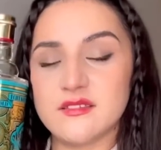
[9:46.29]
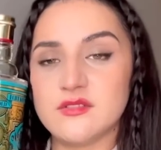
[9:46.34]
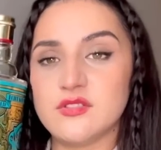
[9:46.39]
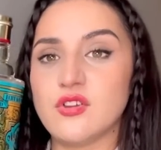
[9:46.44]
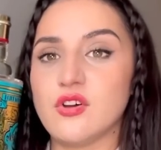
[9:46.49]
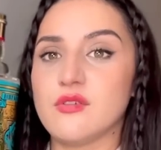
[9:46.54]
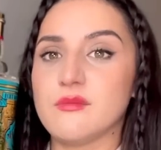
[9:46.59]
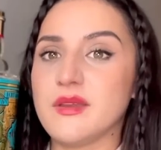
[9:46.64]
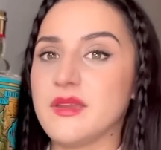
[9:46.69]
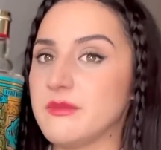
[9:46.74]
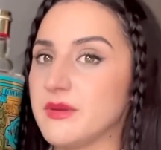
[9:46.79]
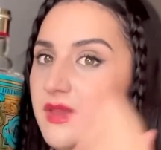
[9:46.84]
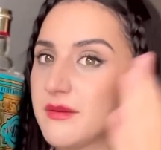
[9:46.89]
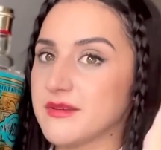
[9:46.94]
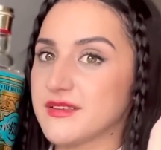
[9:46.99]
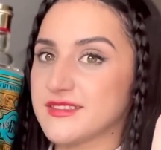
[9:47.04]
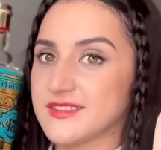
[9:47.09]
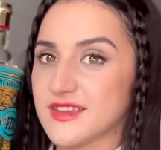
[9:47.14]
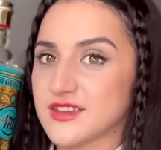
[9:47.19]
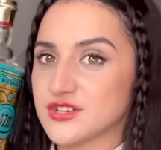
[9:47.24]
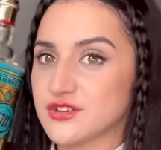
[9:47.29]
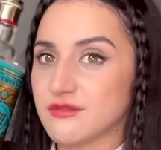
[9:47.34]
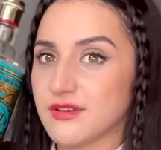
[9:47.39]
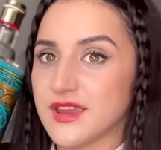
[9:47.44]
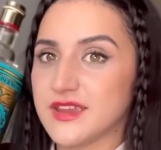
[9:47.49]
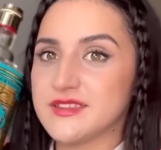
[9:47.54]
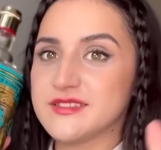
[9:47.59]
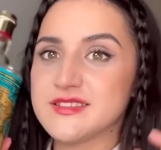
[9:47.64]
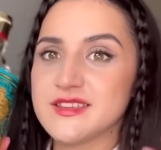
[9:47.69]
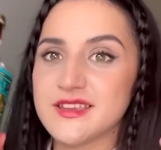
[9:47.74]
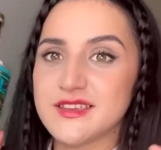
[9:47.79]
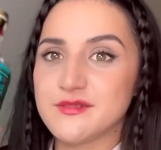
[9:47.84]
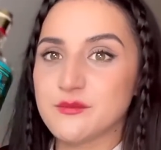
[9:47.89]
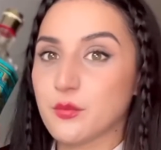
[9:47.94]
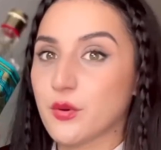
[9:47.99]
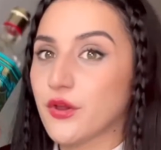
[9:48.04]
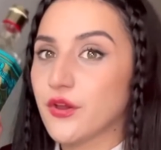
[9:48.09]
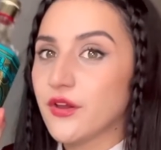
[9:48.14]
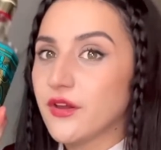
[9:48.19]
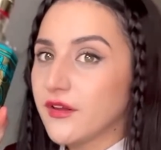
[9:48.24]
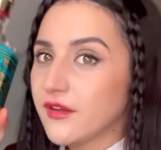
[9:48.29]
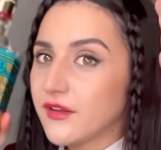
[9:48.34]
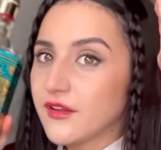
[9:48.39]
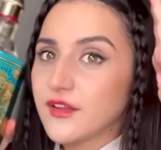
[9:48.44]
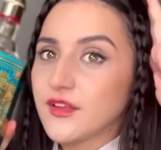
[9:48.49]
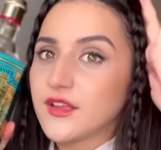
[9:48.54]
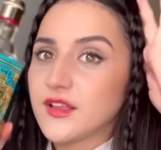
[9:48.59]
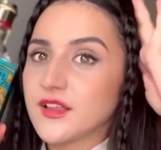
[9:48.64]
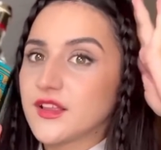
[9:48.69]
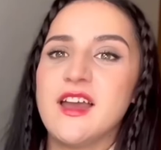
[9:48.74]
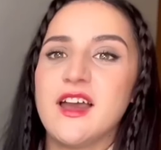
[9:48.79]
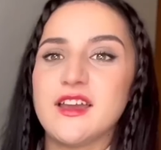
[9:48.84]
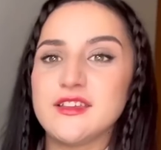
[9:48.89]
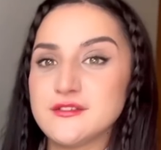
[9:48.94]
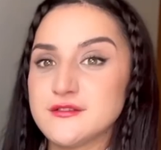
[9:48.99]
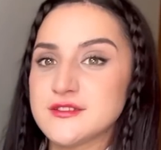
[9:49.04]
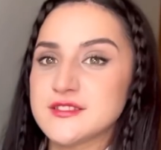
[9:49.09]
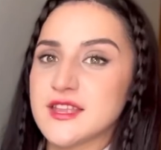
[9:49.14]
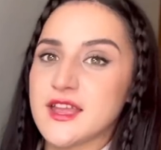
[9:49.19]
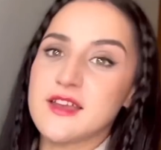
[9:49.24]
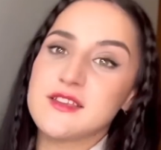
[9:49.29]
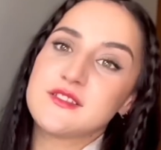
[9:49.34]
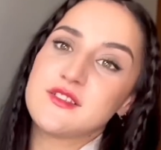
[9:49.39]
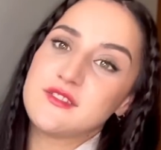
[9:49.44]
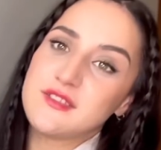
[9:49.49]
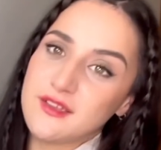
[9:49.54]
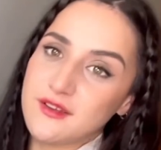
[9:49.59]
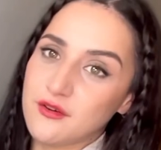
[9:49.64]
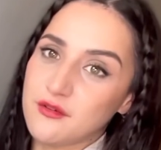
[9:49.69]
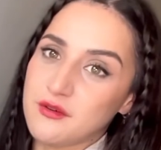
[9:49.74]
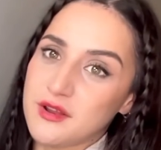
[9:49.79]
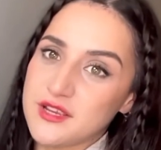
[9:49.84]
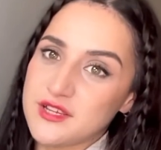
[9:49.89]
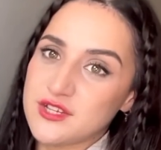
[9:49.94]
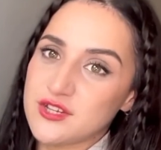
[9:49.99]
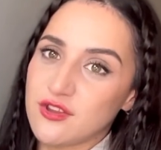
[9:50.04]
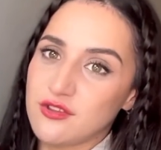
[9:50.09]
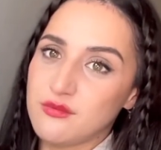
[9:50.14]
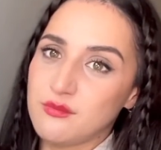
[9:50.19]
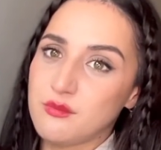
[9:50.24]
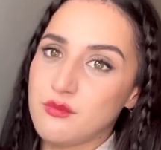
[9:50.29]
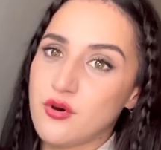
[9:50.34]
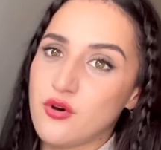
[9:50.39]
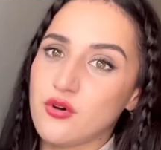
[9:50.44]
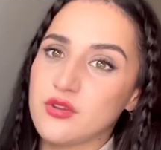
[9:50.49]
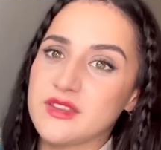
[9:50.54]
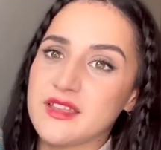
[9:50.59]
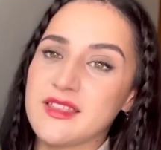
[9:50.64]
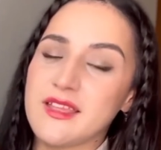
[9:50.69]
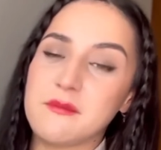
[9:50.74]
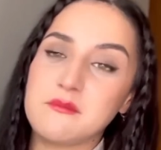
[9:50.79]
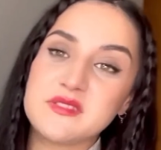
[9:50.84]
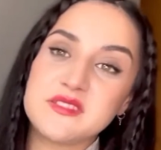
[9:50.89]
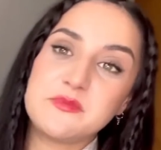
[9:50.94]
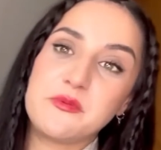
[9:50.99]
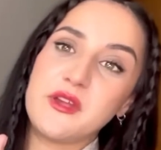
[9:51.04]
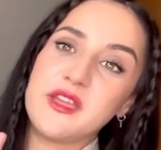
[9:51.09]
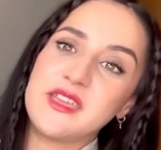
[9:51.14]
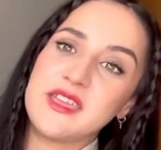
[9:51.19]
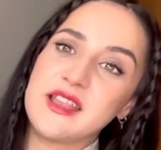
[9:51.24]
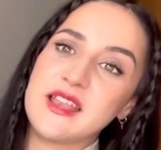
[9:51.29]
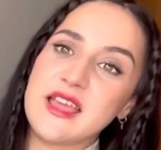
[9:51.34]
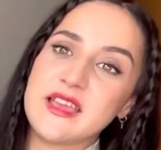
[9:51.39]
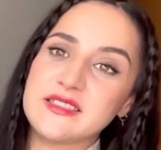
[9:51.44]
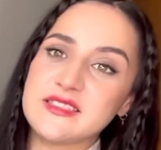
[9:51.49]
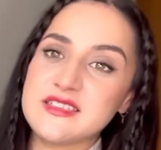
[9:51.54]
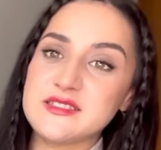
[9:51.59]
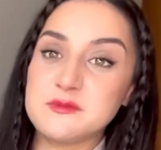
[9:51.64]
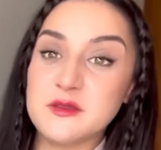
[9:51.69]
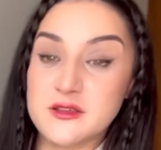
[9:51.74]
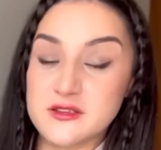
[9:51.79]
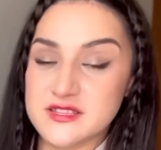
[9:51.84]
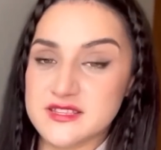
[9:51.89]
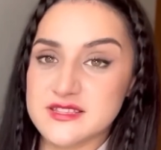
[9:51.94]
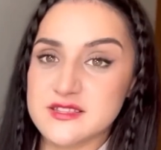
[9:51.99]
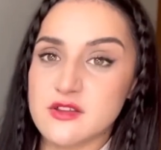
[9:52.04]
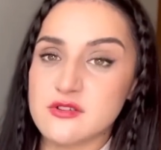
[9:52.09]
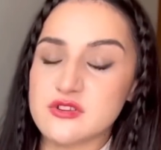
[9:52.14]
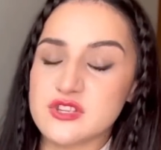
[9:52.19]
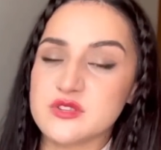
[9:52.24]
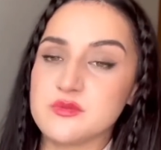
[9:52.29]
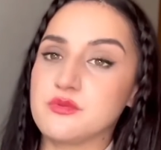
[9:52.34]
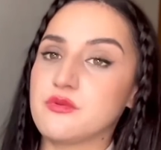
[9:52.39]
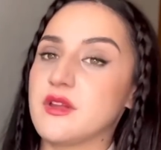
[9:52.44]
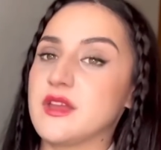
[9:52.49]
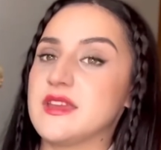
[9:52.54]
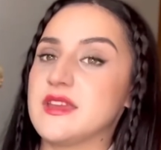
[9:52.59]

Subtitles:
No, maybe I'm exaggerating, but I use that as a decoration more than I'm spraying it like this, because it's not a spray,